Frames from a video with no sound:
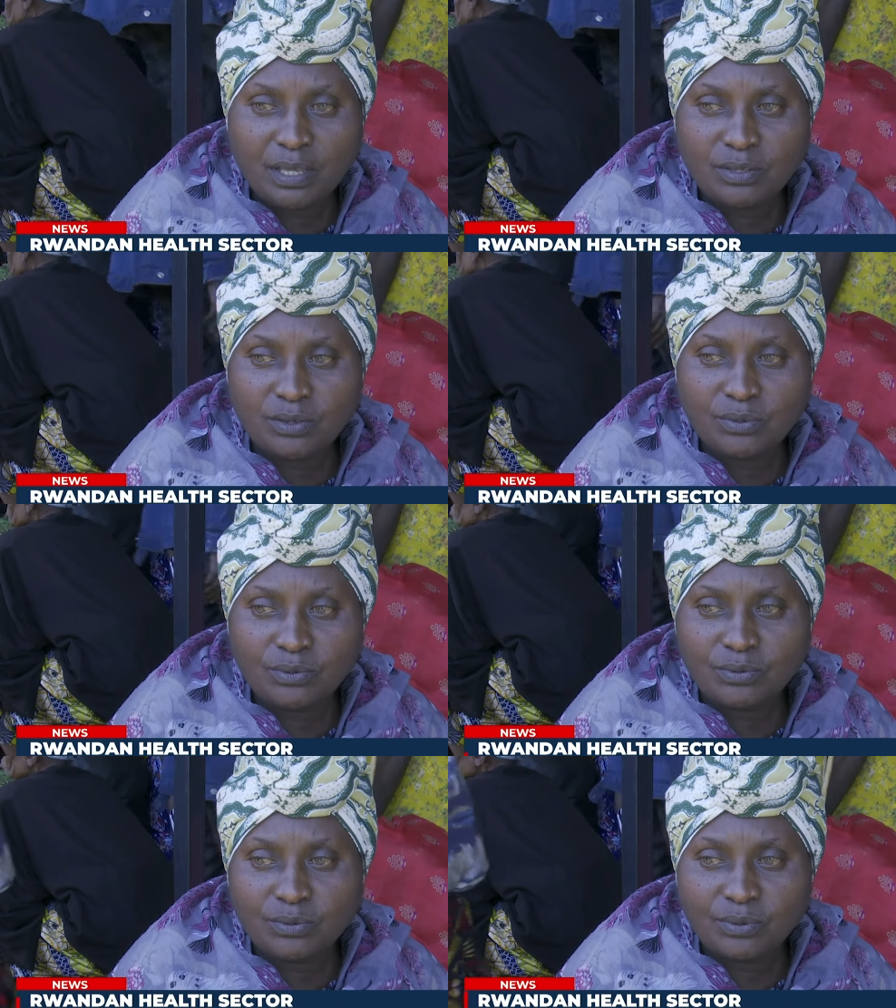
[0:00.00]
I've been
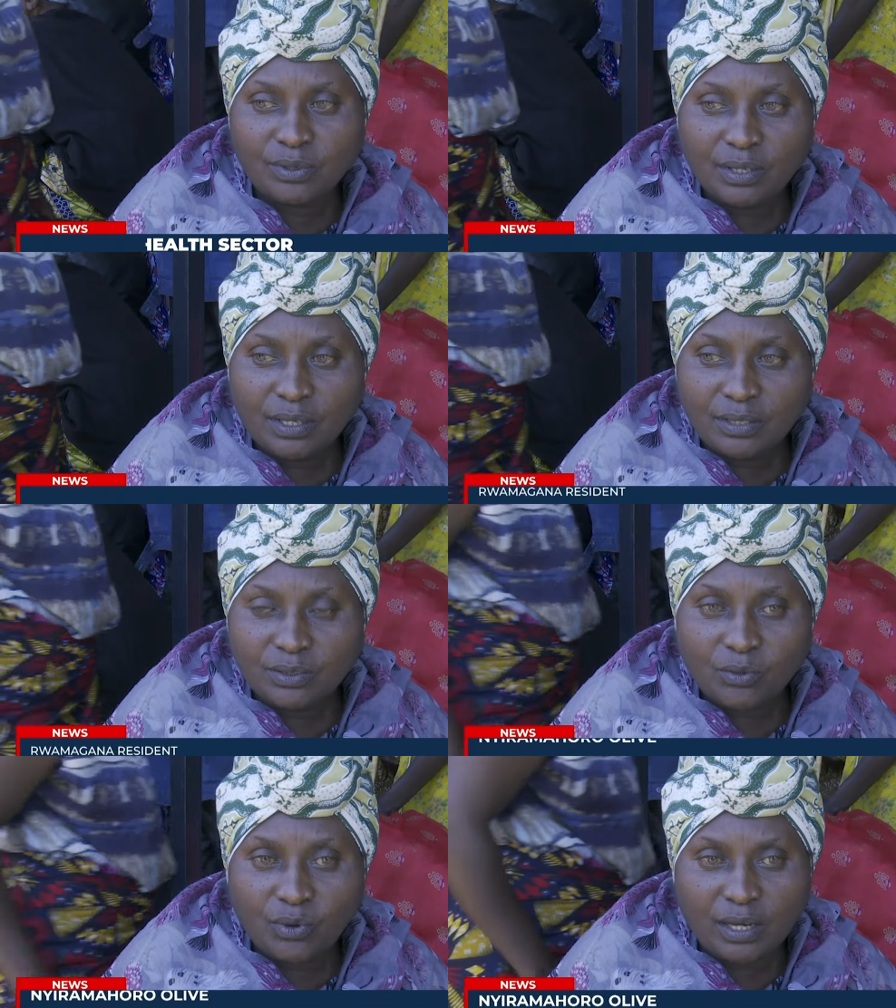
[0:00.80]
suffering from
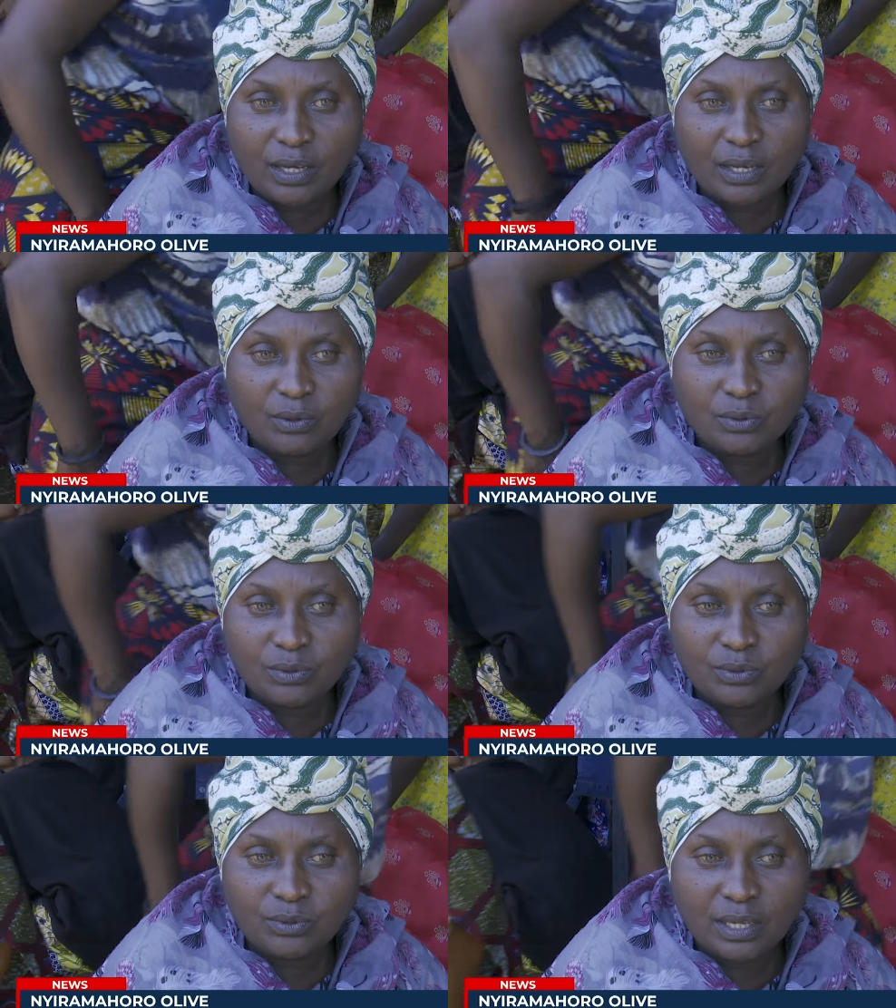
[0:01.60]
eyes, teeth
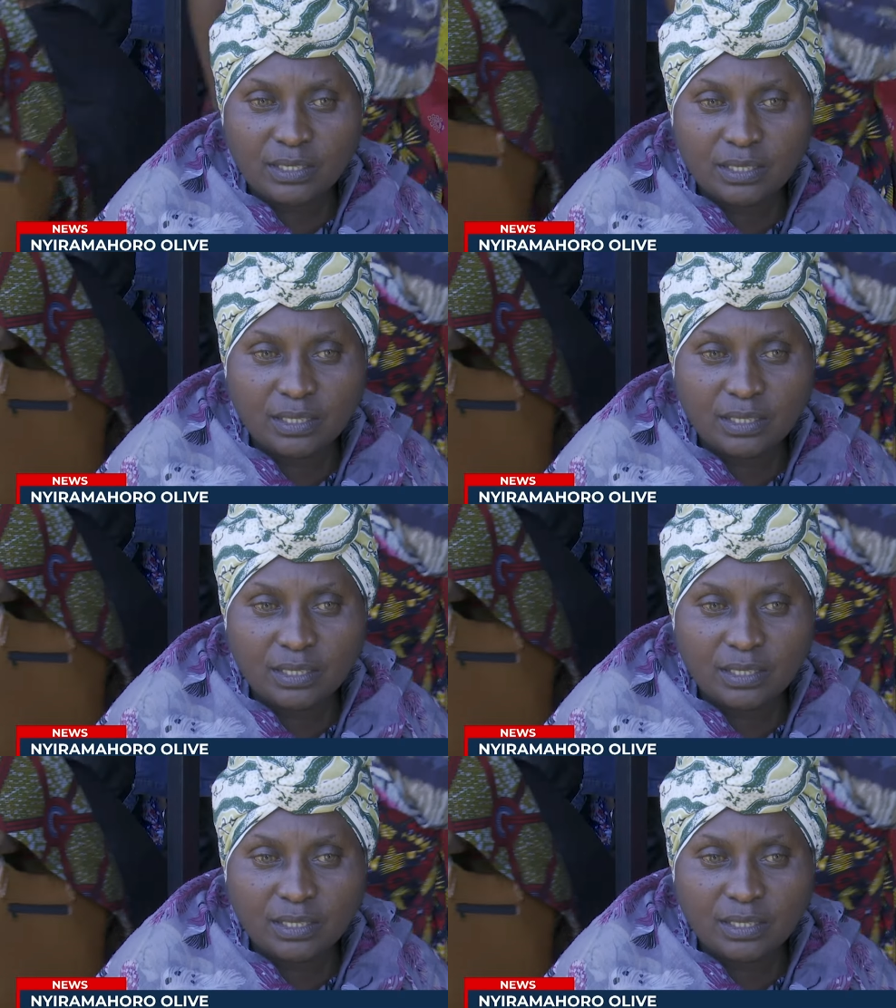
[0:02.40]
and my leg